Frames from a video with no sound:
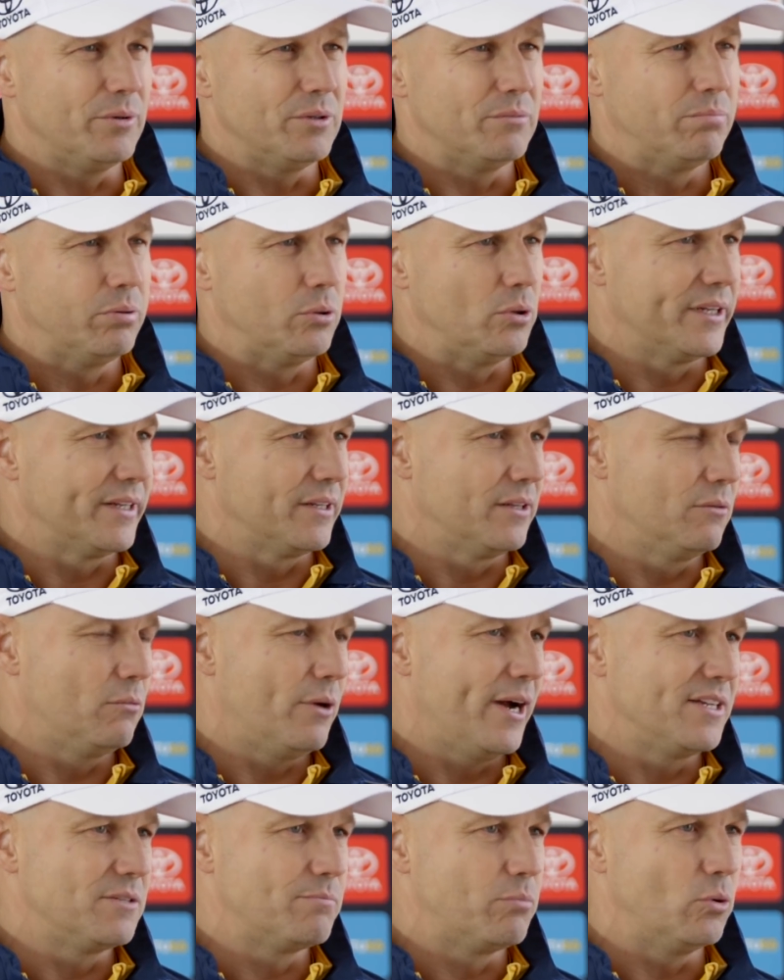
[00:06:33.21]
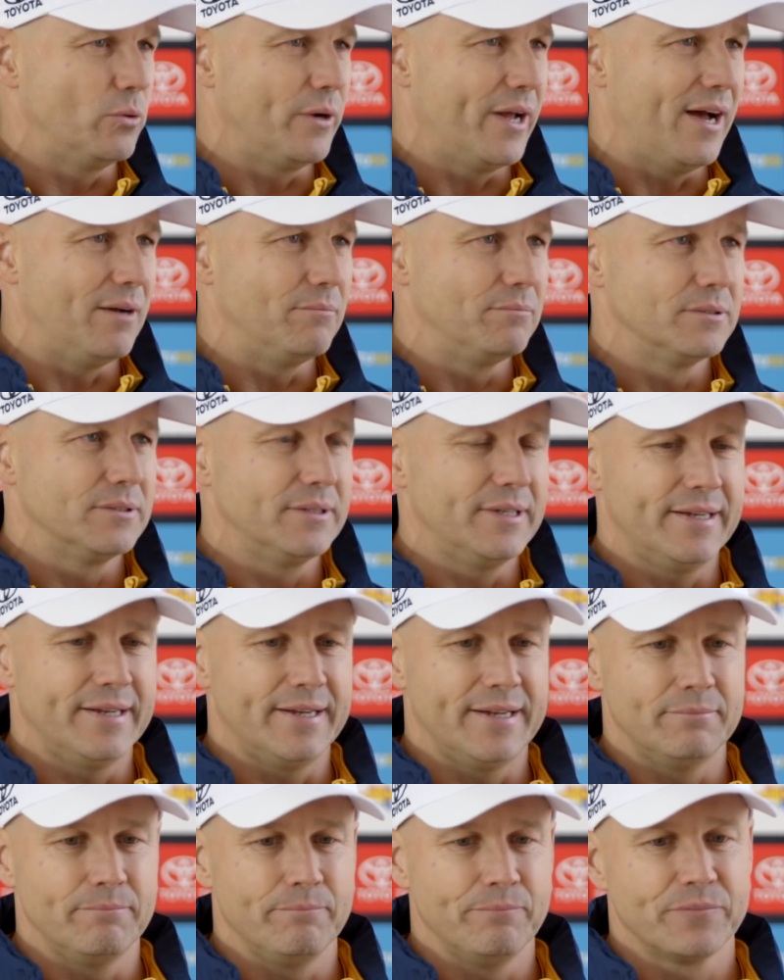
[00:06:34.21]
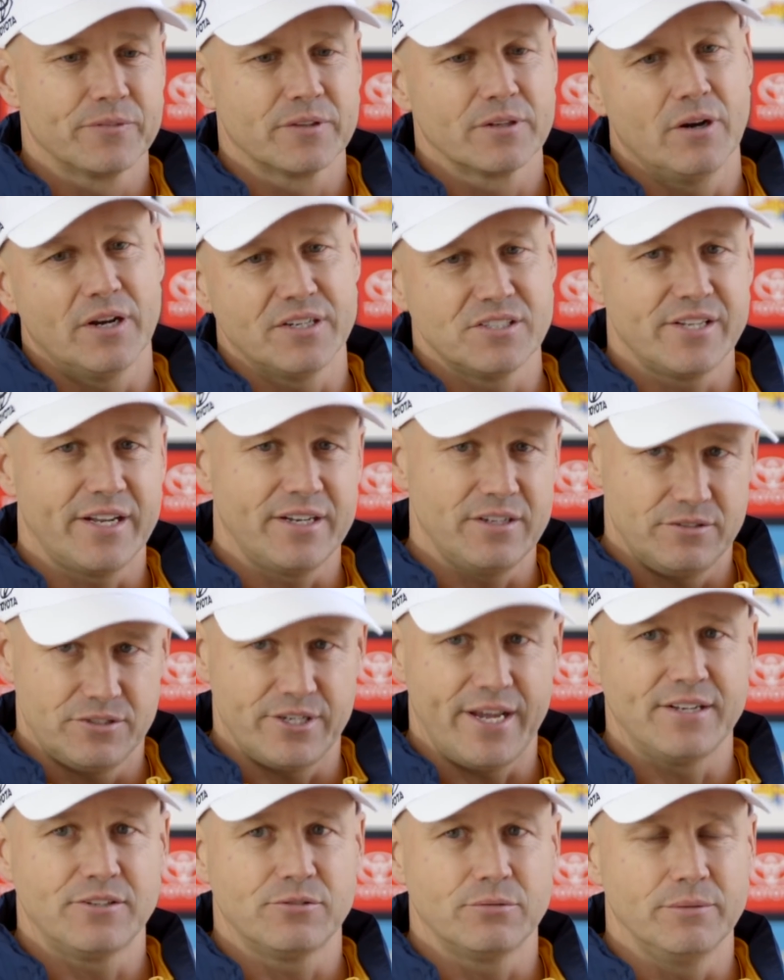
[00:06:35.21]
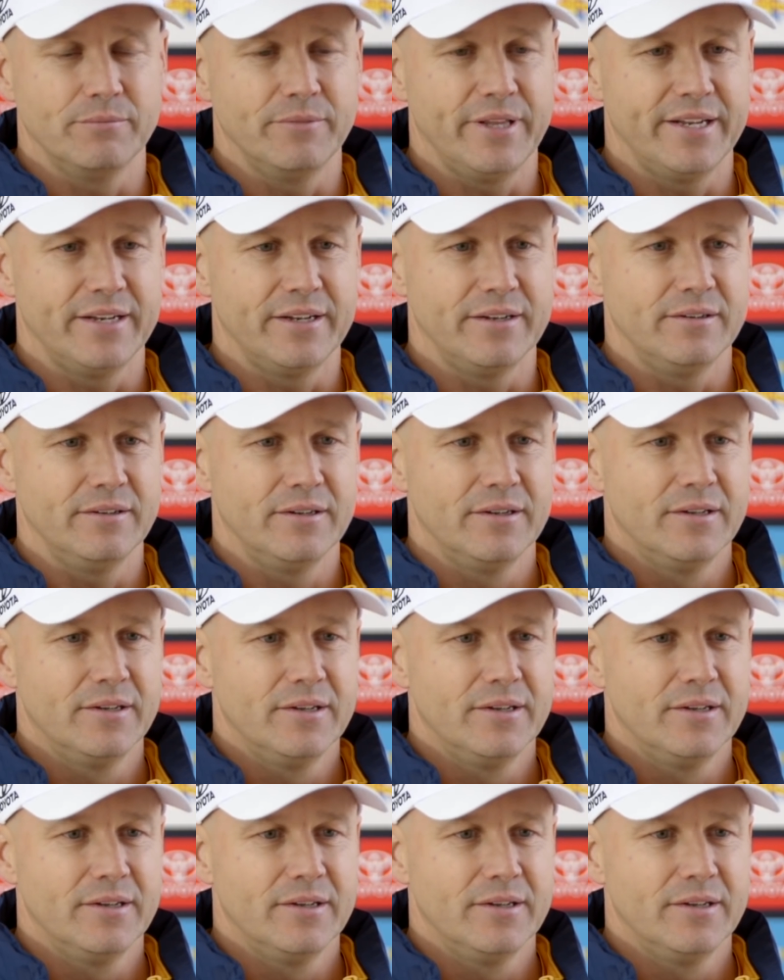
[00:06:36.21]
But the way he's pulled up, I just had a chat to him then, and